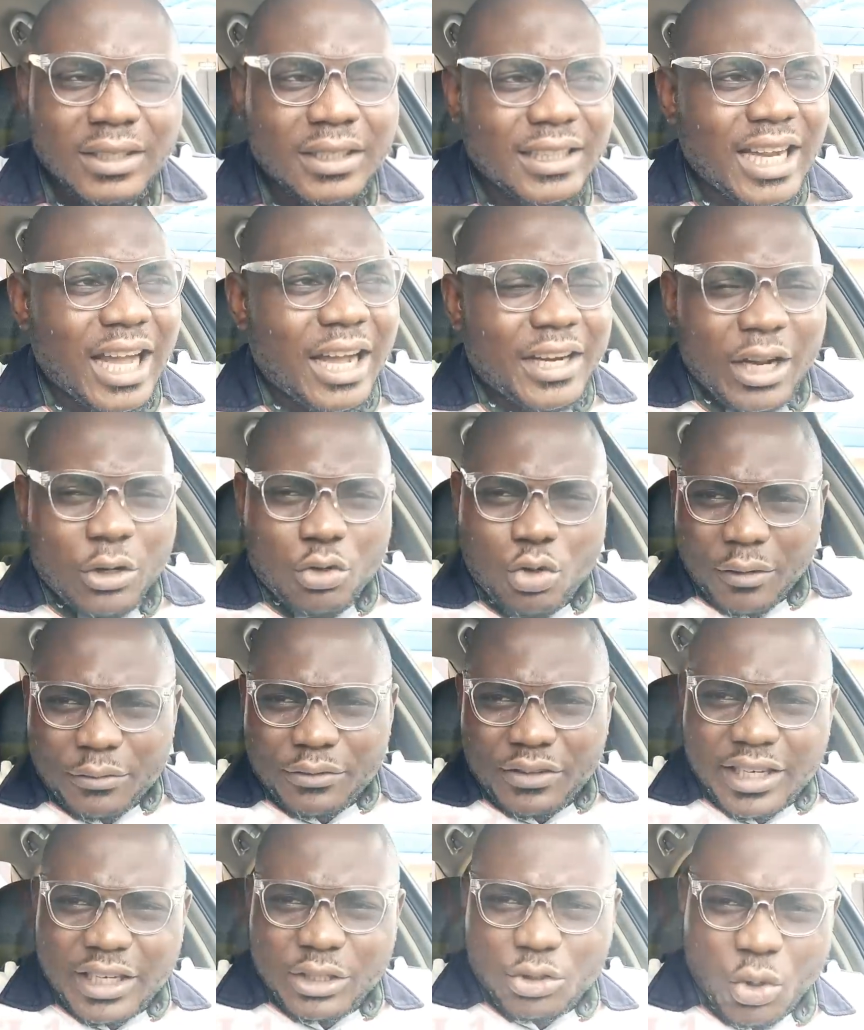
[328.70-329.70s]
Now that you have
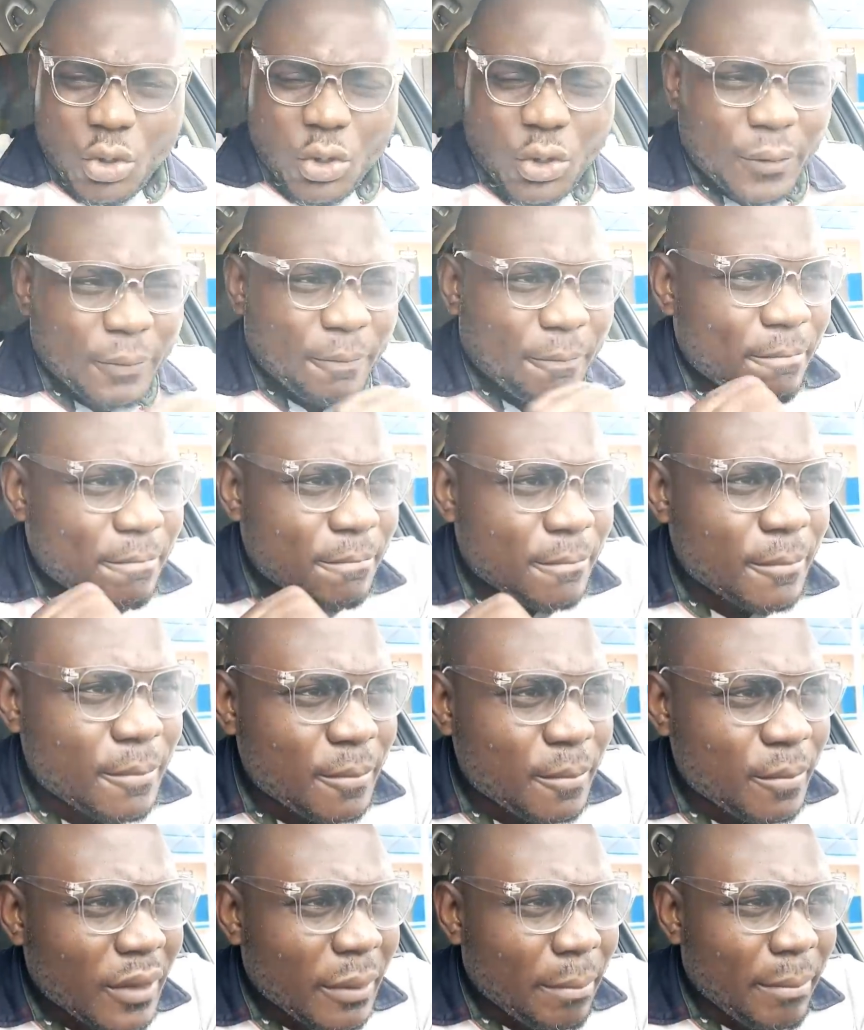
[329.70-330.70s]
seen it all,
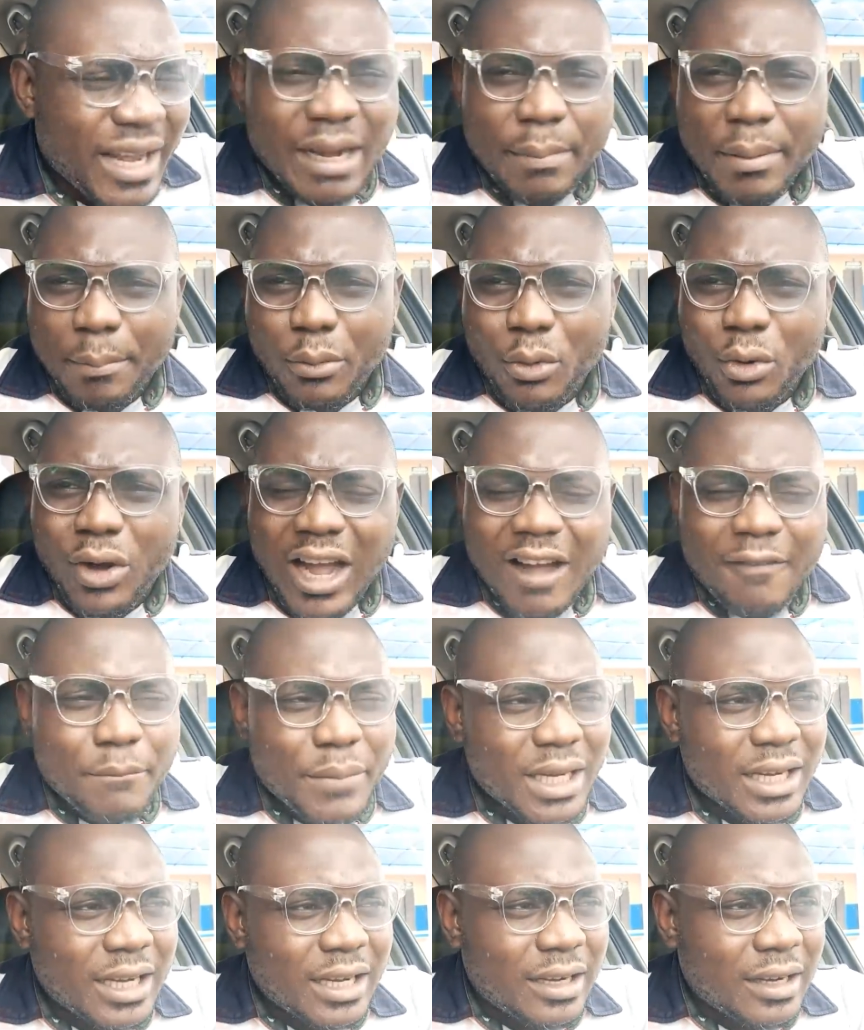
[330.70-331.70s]
many people have
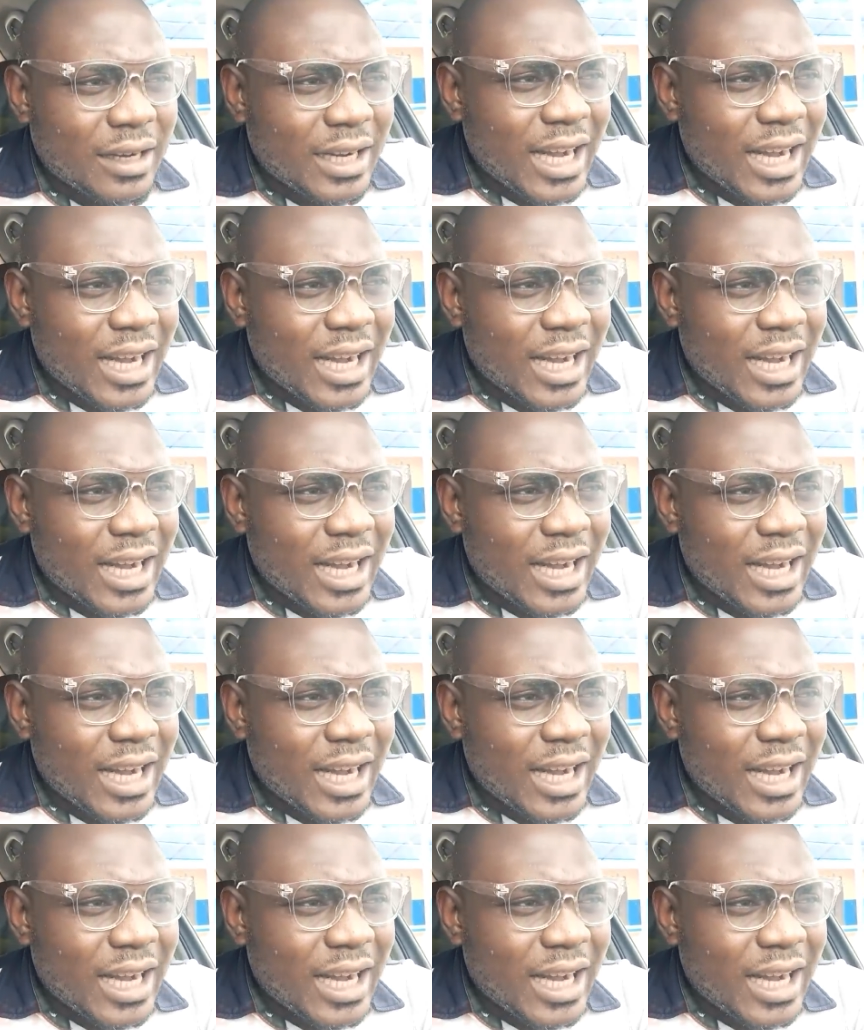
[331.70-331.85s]
been